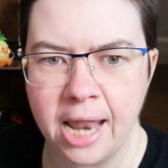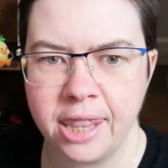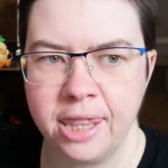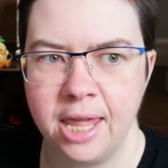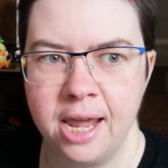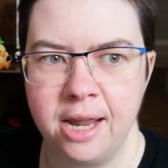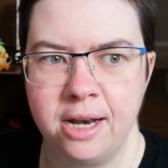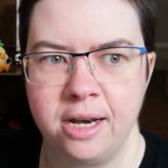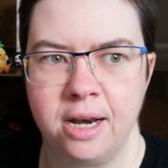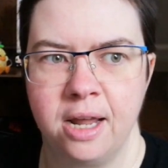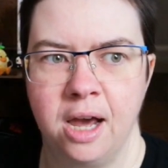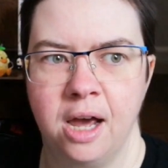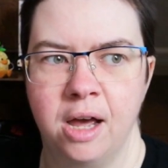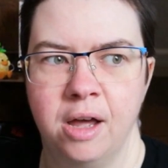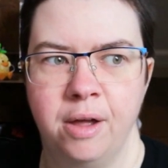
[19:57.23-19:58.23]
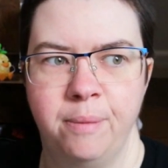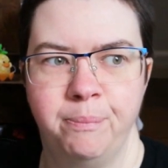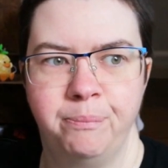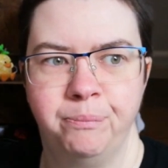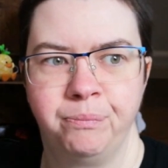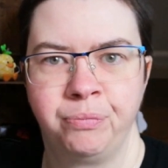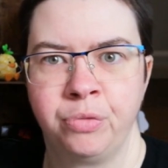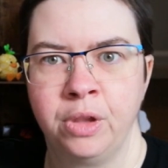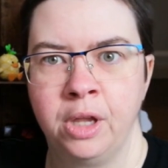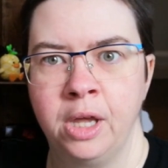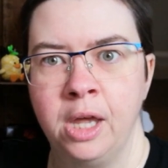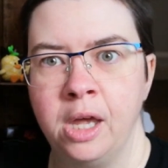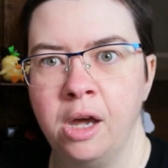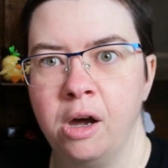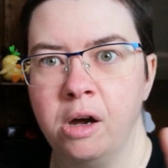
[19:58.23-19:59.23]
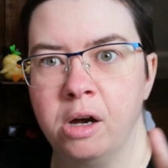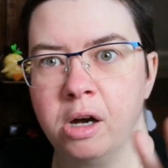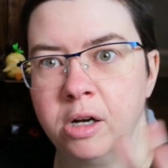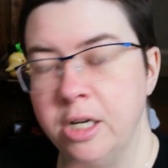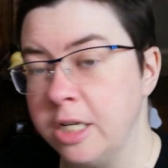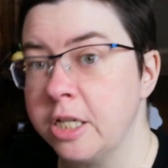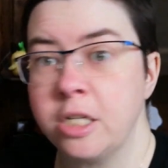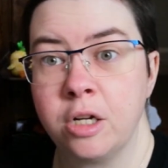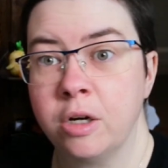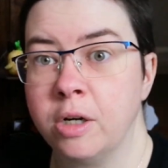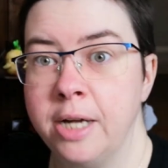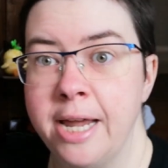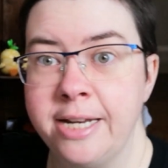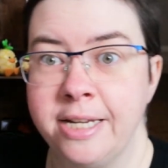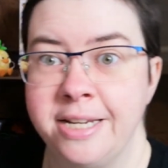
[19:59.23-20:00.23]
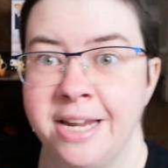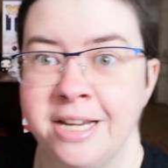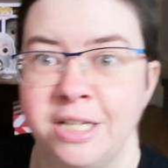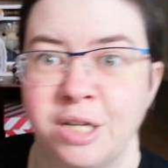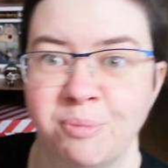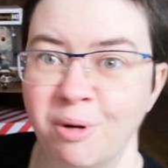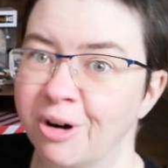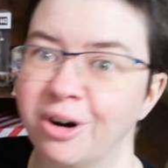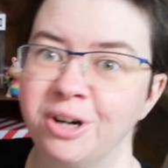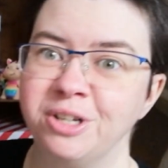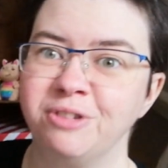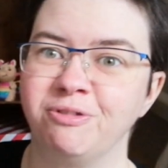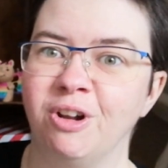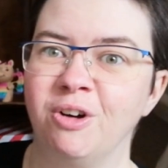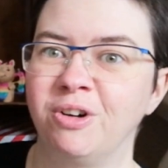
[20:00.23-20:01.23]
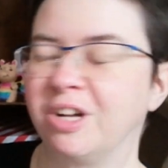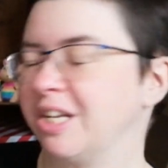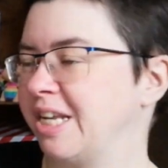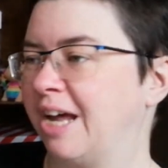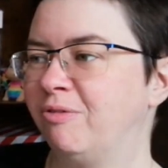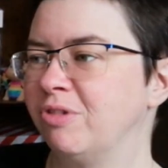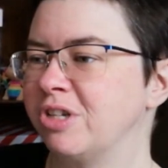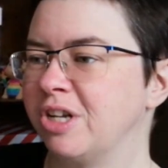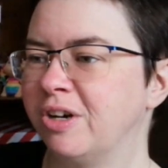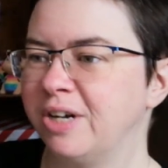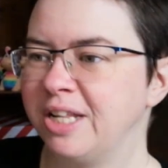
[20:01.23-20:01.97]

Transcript: and then I need to start editing tomorrow's vlog because I haven't